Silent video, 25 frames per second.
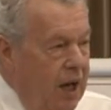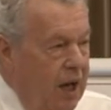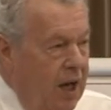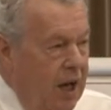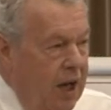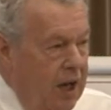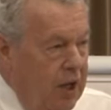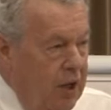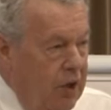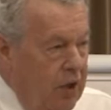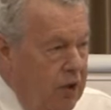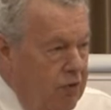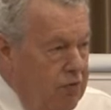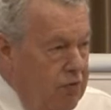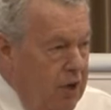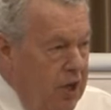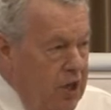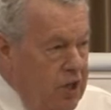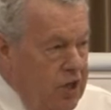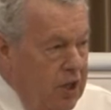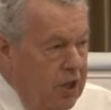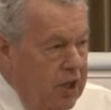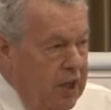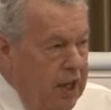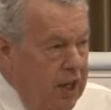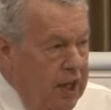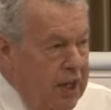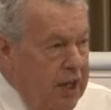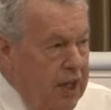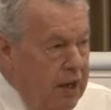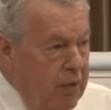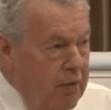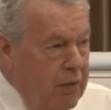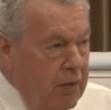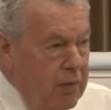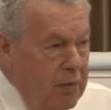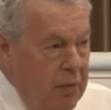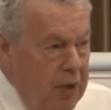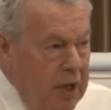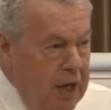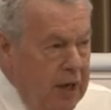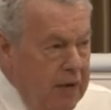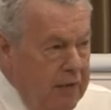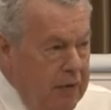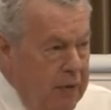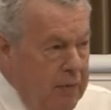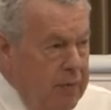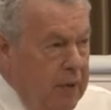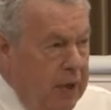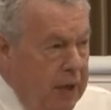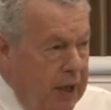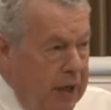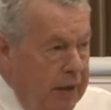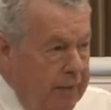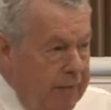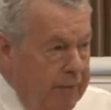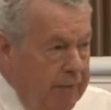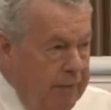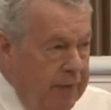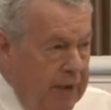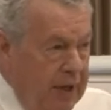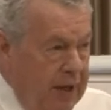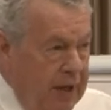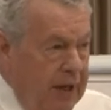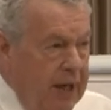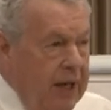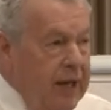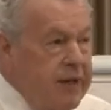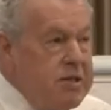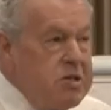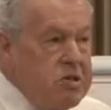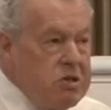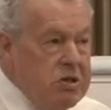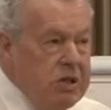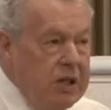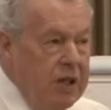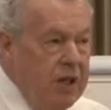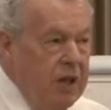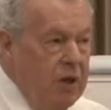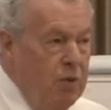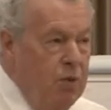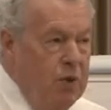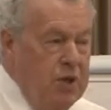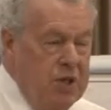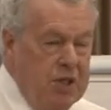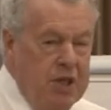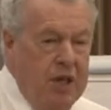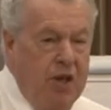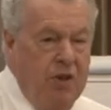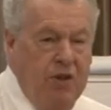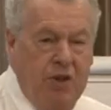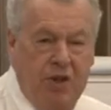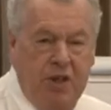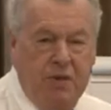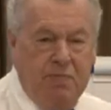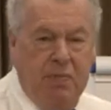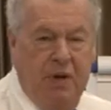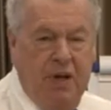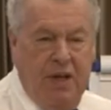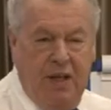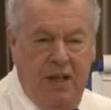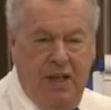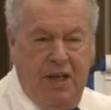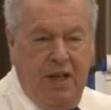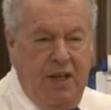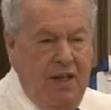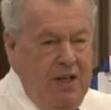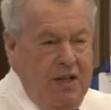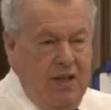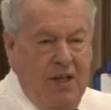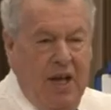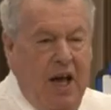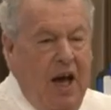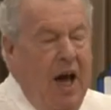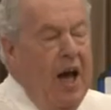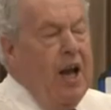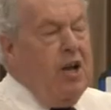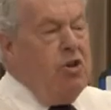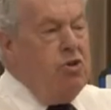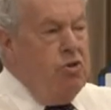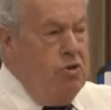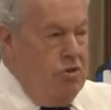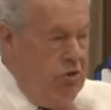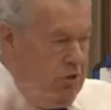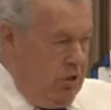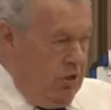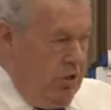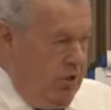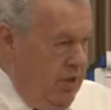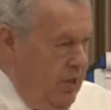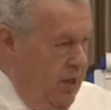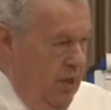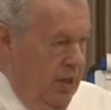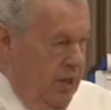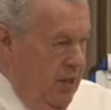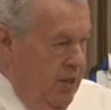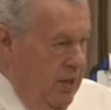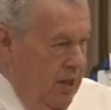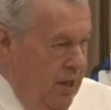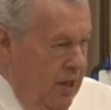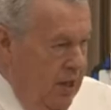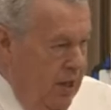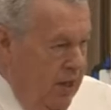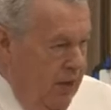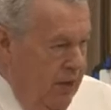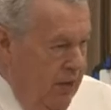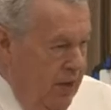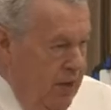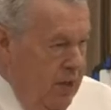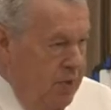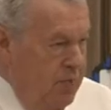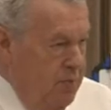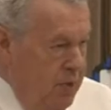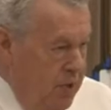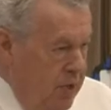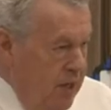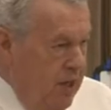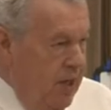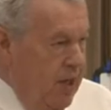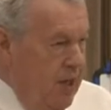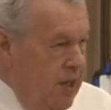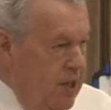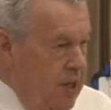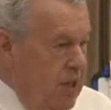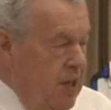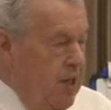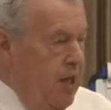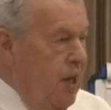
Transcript: You can rush and get that when we have the break. Okay? We sell this by the hundreds, I can tell you, particularly to the